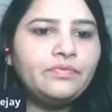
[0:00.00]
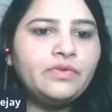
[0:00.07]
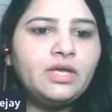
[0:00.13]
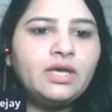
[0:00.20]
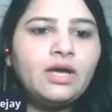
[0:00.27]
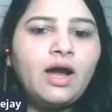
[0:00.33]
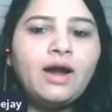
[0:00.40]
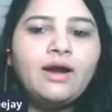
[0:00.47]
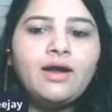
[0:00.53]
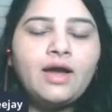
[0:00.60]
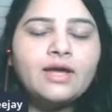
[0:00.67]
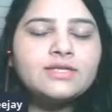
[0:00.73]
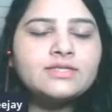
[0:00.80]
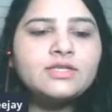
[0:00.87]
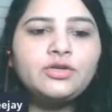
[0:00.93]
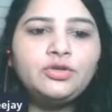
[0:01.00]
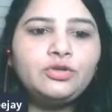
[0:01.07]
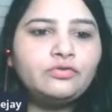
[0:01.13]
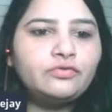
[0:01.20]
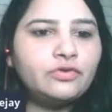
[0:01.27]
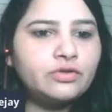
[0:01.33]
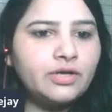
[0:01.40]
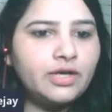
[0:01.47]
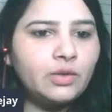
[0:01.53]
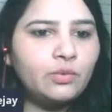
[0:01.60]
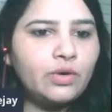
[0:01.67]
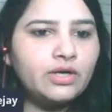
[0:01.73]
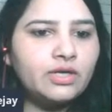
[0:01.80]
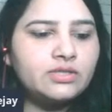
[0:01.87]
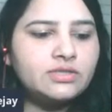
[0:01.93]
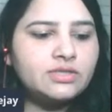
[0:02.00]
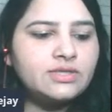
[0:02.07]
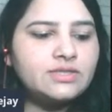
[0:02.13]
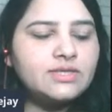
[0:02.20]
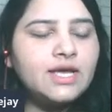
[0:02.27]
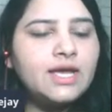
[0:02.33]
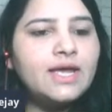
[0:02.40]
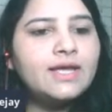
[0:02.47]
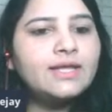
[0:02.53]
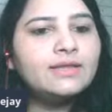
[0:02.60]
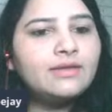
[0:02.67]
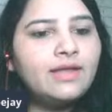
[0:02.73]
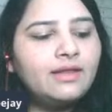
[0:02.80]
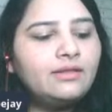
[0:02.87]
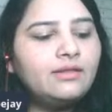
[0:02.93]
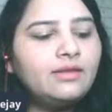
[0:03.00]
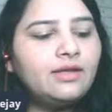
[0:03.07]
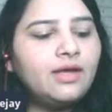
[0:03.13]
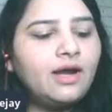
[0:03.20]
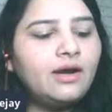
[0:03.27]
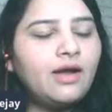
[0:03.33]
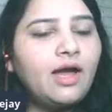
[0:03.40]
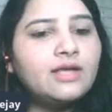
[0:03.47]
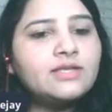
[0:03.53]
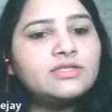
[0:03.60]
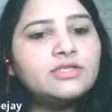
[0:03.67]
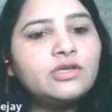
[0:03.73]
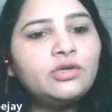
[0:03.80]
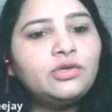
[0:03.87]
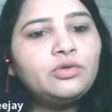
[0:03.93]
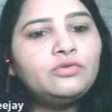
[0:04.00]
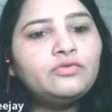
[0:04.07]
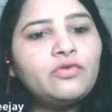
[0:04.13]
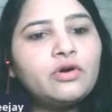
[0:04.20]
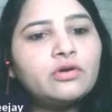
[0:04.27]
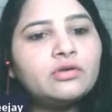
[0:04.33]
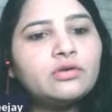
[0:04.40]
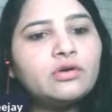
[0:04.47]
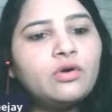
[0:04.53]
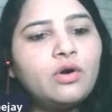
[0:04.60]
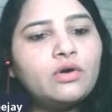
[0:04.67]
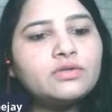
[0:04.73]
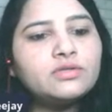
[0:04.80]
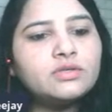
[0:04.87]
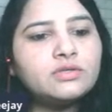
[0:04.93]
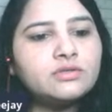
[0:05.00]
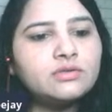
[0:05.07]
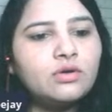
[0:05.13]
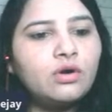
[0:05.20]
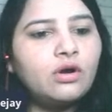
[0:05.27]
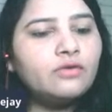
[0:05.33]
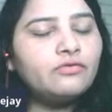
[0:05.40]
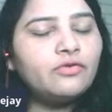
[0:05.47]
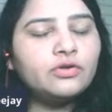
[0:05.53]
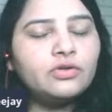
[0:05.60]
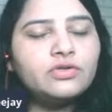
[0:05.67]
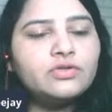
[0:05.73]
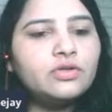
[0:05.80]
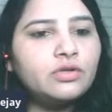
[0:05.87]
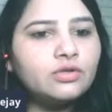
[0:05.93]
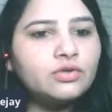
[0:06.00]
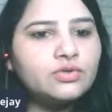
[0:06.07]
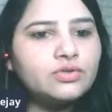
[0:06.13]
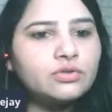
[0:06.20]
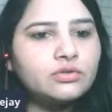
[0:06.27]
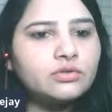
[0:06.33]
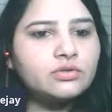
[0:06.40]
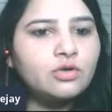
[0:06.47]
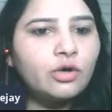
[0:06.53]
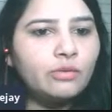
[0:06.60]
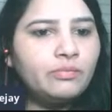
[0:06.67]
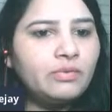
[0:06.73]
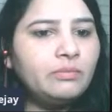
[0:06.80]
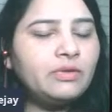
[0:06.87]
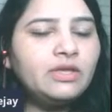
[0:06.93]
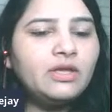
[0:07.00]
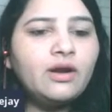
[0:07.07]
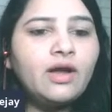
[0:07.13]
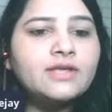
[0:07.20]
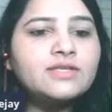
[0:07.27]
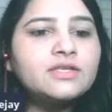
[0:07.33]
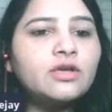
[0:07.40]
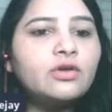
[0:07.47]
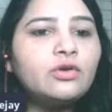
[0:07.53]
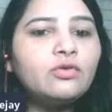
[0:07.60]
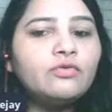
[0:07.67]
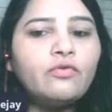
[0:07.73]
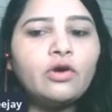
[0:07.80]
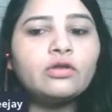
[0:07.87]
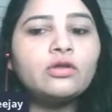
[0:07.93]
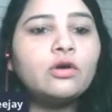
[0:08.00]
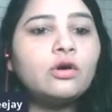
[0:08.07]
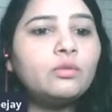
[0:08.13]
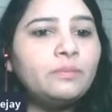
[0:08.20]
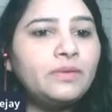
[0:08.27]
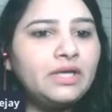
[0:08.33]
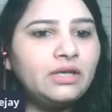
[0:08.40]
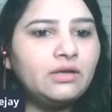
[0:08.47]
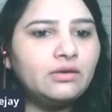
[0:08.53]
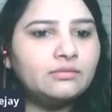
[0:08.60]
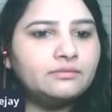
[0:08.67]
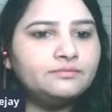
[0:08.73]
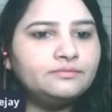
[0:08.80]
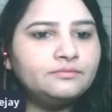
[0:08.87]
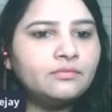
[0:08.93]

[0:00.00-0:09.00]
They are asking you for the advantages, then they are asking you for the causes or for the solutions, or maybe they're asking you for the opinion.